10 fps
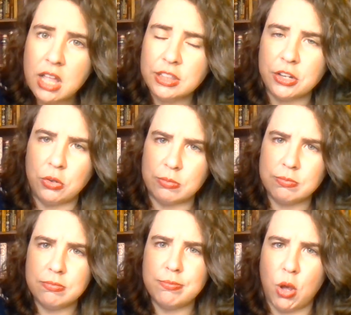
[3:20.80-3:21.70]
little
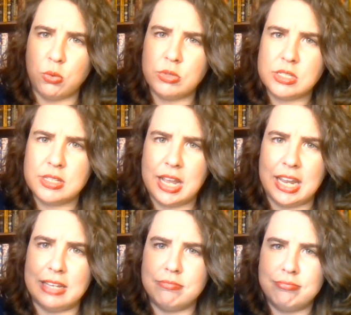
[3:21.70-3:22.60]
boats,
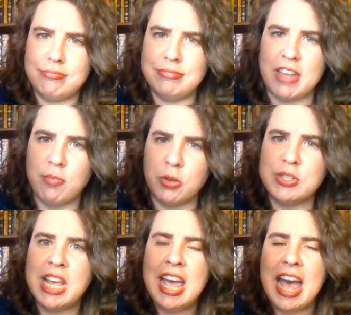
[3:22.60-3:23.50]

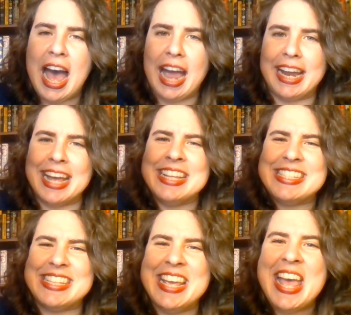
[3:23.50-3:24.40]
lifeboats, I
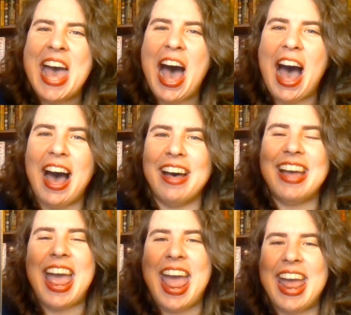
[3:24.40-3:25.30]
guess,
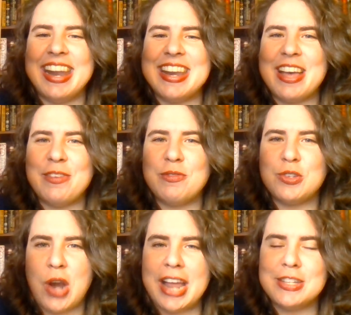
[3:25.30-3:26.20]
and
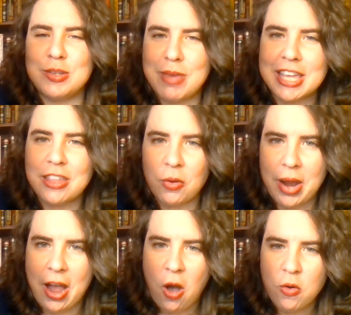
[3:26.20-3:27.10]
tried to make their
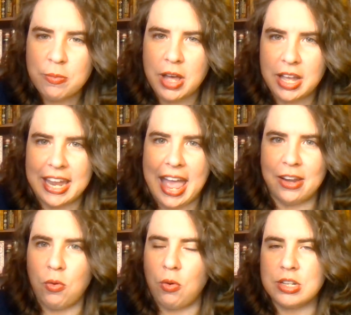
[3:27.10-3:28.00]
way home
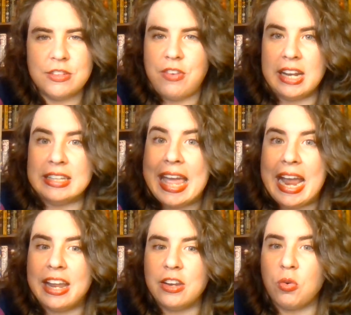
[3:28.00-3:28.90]
again, or to find
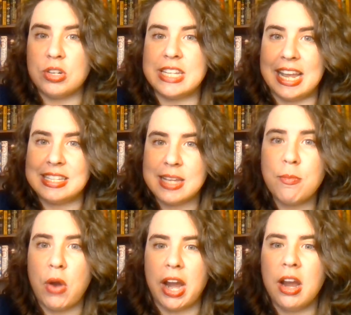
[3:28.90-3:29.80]
land, or to get
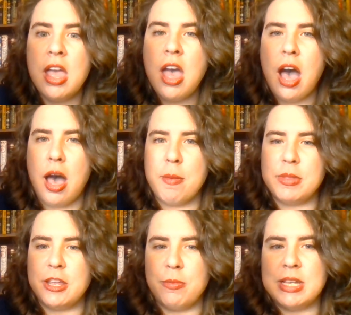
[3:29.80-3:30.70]
somewhere.
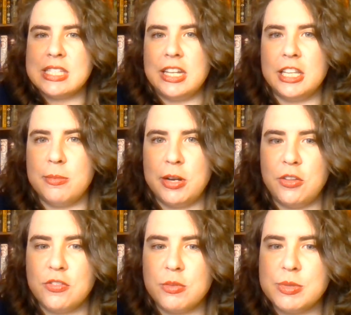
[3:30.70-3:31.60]
But they're basically in the
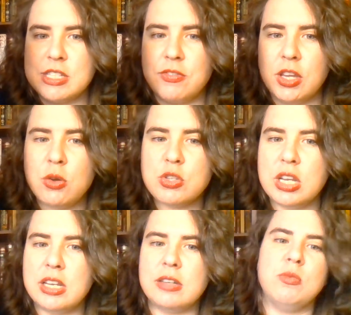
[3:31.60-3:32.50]
middle of the Pacific
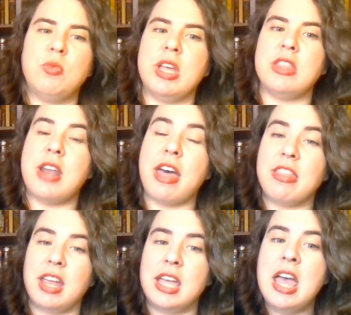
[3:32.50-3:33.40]
Ocean with
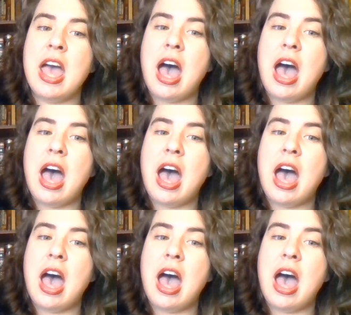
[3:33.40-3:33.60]
nothing.